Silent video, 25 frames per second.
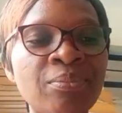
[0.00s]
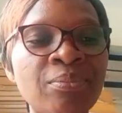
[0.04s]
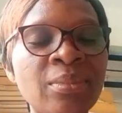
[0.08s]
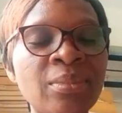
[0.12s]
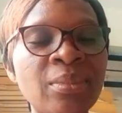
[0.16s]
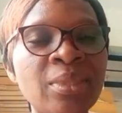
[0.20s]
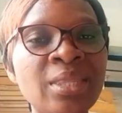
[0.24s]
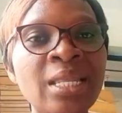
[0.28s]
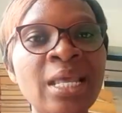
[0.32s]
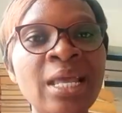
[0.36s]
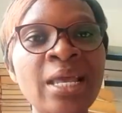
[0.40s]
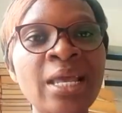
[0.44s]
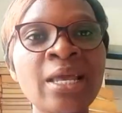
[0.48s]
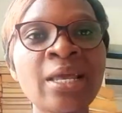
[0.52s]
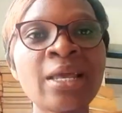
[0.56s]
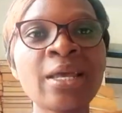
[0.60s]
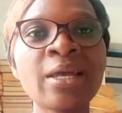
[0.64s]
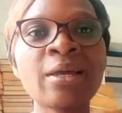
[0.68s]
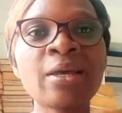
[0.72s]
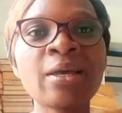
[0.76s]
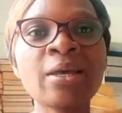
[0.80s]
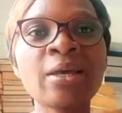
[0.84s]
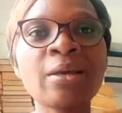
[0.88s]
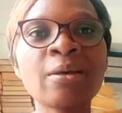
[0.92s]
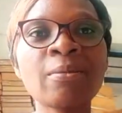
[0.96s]
the
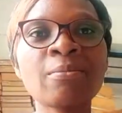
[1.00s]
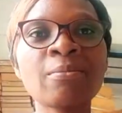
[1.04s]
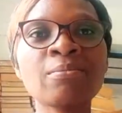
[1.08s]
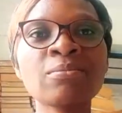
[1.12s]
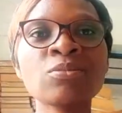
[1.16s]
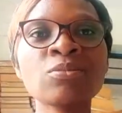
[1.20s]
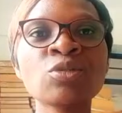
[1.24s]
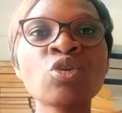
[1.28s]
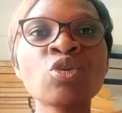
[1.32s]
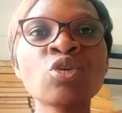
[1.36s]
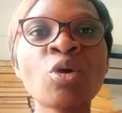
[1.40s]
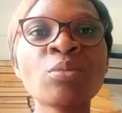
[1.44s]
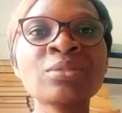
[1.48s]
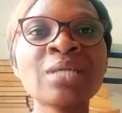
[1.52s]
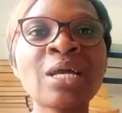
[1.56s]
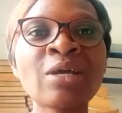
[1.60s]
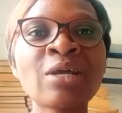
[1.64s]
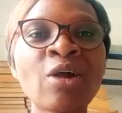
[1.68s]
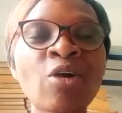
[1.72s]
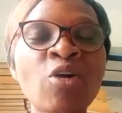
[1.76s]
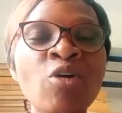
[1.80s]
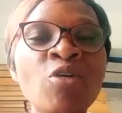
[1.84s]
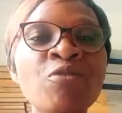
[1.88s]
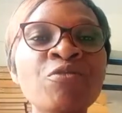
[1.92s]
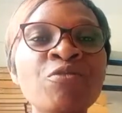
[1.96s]
jobs that you are
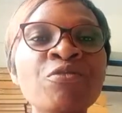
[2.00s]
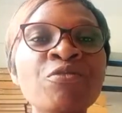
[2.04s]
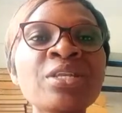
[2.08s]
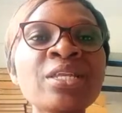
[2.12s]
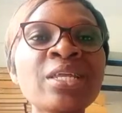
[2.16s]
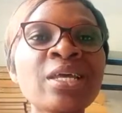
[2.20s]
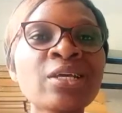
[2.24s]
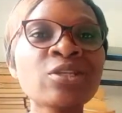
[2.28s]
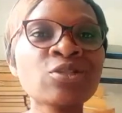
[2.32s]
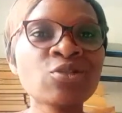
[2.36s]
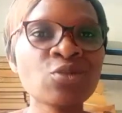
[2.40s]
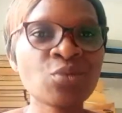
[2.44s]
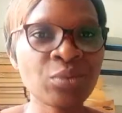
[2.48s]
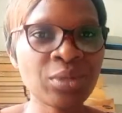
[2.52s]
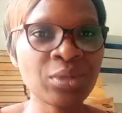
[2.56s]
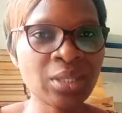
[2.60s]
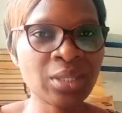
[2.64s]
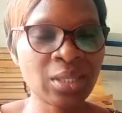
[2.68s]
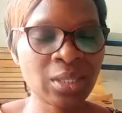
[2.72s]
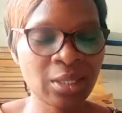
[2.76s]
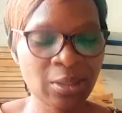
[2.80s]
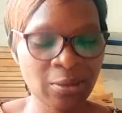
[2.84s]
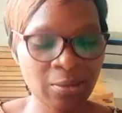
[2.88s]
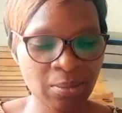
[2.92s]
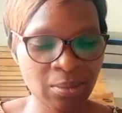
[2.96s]
convenient with,
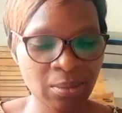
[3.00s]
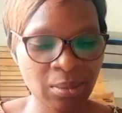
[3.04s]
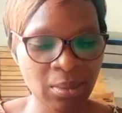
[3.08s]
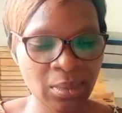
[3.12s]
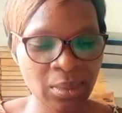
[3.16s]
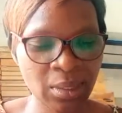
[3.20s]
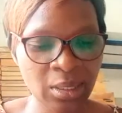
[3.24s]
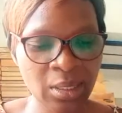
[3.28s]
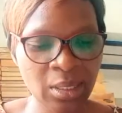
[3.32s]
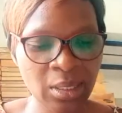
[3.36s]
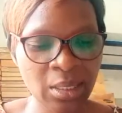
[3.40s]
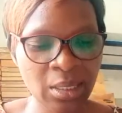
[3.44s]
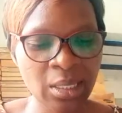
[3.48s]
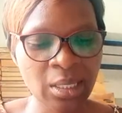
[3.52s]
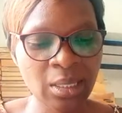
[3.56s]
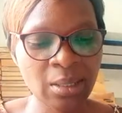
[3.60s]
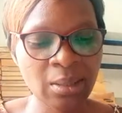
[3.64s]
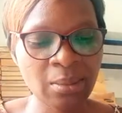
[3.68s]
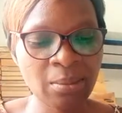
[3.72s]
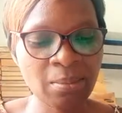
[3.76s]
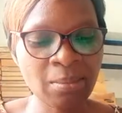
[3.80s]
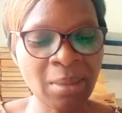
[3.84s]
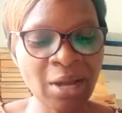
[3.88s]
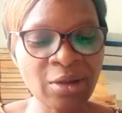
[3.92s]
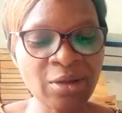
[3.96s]

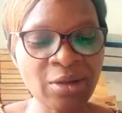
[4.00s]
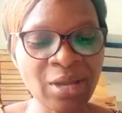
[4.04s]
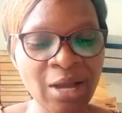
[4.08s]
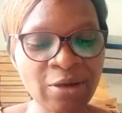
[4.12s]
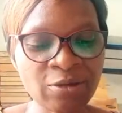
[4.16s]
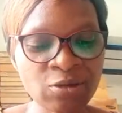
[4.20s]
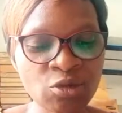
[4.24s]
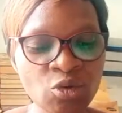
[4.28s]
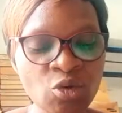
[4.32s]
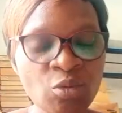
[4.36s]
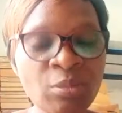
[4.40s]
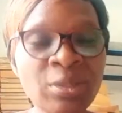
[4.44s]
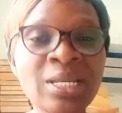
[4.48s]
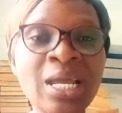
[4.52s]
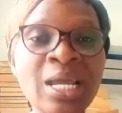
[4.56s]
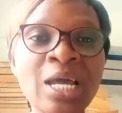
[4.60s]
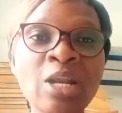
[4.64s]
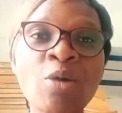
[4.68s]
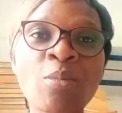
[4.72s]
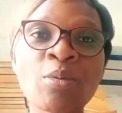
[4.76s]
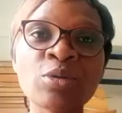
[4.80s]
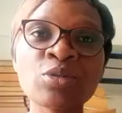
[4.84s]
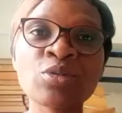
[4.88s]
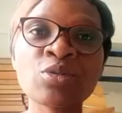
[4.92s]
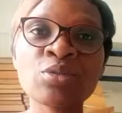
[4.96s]
but you have so many other
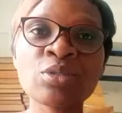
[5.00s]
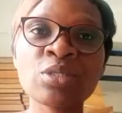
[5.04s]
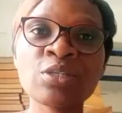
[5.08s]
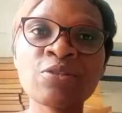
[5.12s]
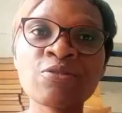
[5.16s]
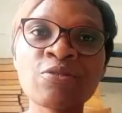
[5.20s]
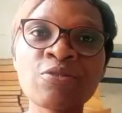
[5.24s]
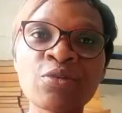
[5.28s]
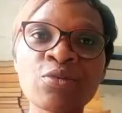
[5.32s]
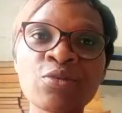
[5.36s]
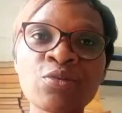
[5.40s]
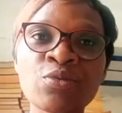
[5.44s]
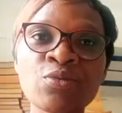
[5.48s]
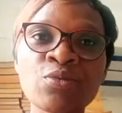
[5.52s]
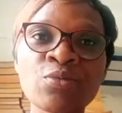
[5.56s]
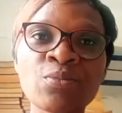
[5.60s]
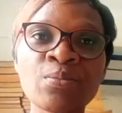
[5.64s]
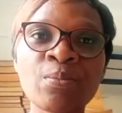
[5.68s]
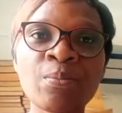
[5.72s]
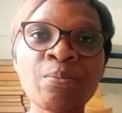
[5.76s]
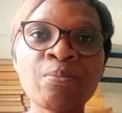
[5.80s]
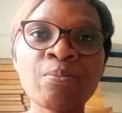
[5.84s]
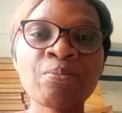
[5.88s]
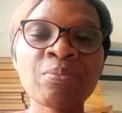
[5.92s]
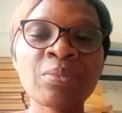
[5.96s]
opportunities for you,
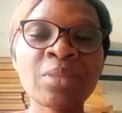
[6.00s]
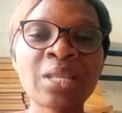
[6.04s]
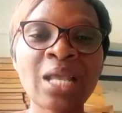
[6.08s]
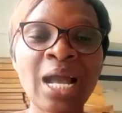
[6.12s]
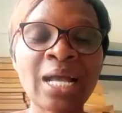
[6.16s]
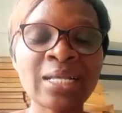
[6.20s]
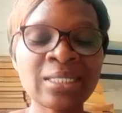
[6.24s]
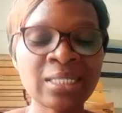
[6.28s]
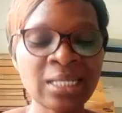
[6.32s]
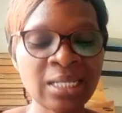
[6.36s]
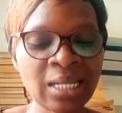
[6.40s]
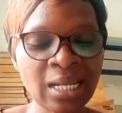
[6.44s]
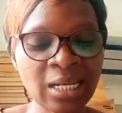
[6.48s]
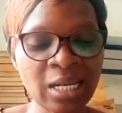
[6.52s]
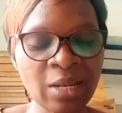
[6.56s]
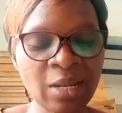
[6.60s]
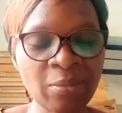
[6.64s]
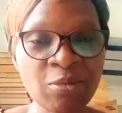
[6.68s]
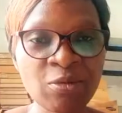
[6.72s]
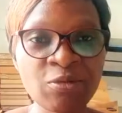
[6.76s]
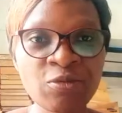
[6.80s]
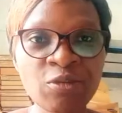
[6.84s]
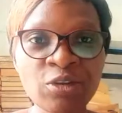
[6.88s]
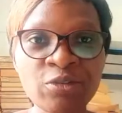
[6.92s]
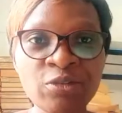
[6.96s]
as stated in the
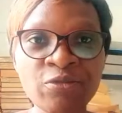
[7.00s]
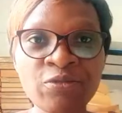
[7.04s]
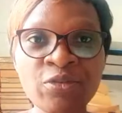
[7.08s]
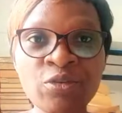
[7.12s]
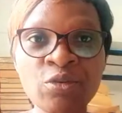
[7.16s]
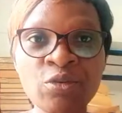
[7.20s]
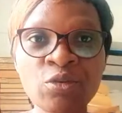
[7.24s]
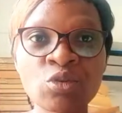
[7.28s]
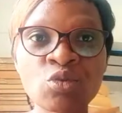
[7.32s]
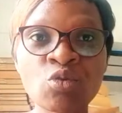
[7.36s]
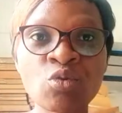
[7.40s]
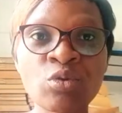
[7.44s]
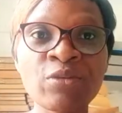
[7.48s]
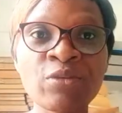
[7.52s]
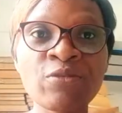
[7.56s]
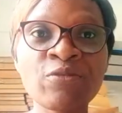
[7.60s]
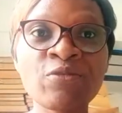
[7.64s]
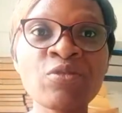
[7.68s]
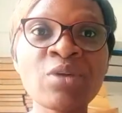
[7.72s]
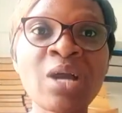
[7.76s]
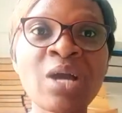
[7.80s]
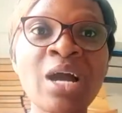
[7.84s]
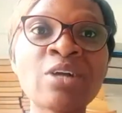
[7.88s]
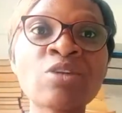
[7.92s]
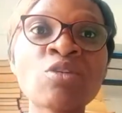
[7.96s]
previous video. So if
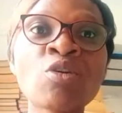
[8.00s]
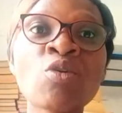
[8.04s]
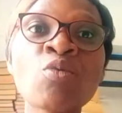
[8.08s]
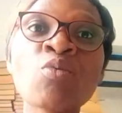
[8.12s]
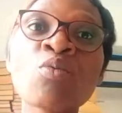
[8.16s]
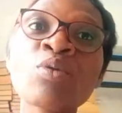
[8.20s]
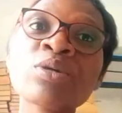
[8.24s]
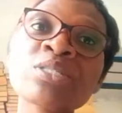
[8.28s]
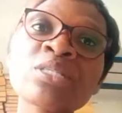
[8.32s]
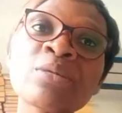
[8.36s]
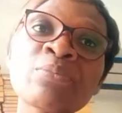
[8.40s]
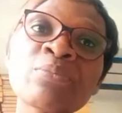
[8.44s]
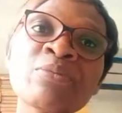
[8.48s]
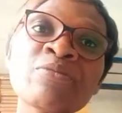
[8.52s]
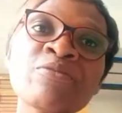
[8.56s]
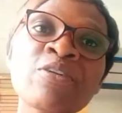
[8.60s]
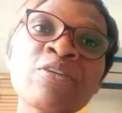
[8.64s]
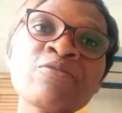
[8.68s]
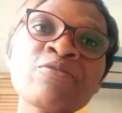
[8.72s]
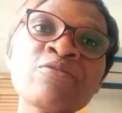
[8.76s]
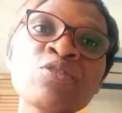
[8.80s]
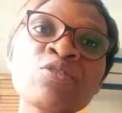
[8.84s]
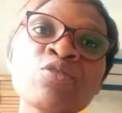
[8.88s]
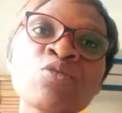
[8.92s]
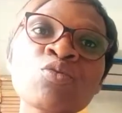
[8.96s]
you have not watched the previous
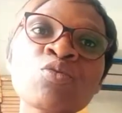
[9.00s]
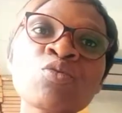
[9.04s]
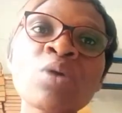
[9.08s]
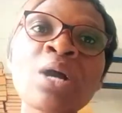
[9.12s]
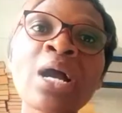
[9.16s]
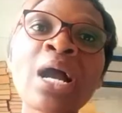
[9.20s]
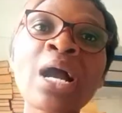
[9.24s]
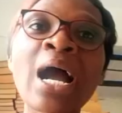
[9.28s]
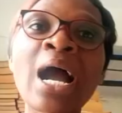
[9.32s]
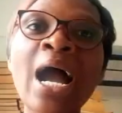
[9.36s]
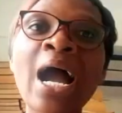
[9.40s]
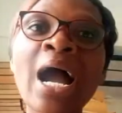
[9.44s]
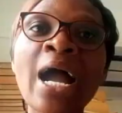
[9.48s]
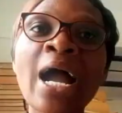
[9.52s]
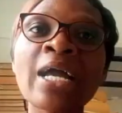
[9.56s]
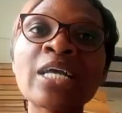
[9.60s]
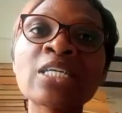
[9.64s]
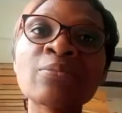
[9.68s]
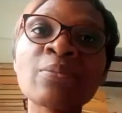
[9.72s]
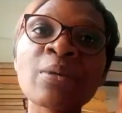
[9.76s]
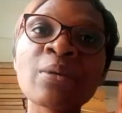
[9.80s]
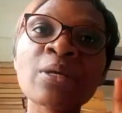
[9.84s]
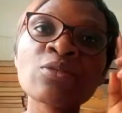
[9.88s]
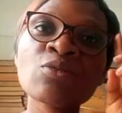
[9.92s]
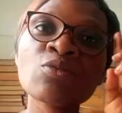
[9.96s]
video, I
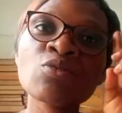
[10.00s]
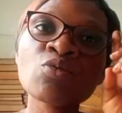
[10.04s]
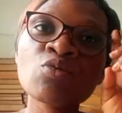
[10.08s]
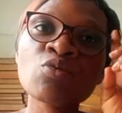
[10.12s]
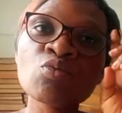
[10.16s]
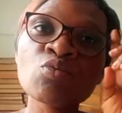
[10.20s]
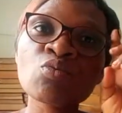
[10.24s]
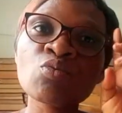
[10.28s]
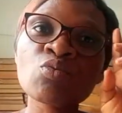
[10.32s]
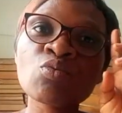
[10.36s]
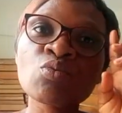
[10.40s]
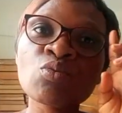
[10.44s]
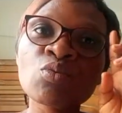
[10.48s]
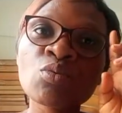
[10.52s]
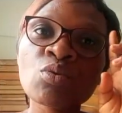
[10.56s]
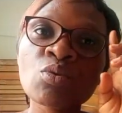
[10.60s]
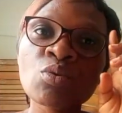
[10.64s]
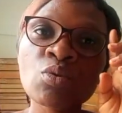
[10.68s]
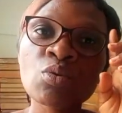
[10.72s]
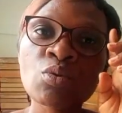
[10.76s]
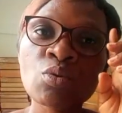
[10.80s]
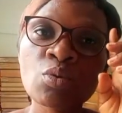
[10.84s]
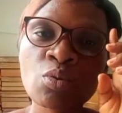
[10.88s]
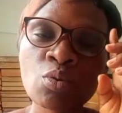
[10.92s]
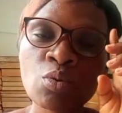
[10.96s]
expect you to
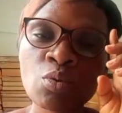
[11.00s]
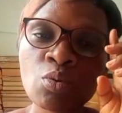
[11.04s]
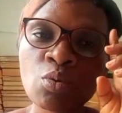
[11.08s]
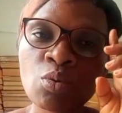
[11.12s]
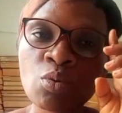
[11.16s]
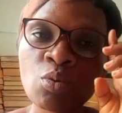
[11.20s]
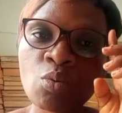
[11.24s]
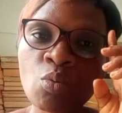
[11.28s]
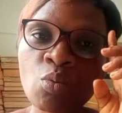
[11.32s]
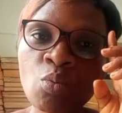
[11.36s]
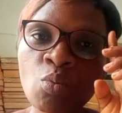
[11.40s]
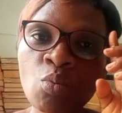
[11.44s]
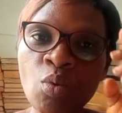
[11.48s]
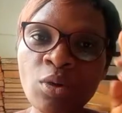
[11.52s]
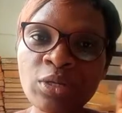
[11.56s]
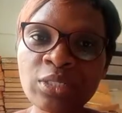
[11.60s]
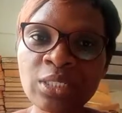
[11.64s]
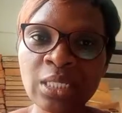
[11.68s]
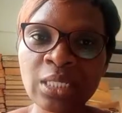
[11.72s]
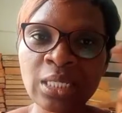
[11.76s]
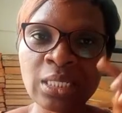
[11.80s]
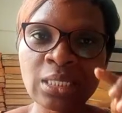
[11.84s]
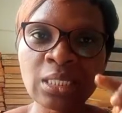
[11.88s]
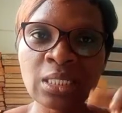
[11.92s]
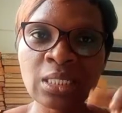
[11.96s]
watch
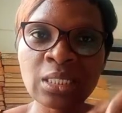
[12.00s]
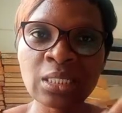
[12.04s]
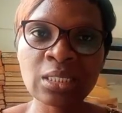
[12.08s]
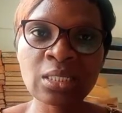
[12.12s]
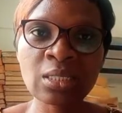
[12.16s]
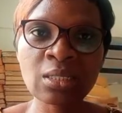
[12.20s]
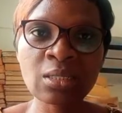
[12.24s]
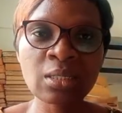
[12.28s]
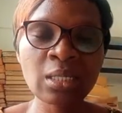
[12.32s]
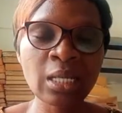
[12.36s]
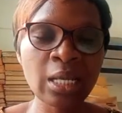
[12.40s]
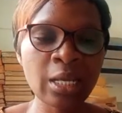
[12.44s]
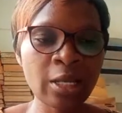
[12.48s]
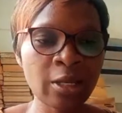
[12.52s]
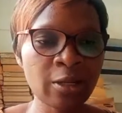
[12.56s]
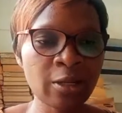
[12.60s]
it. It's still there.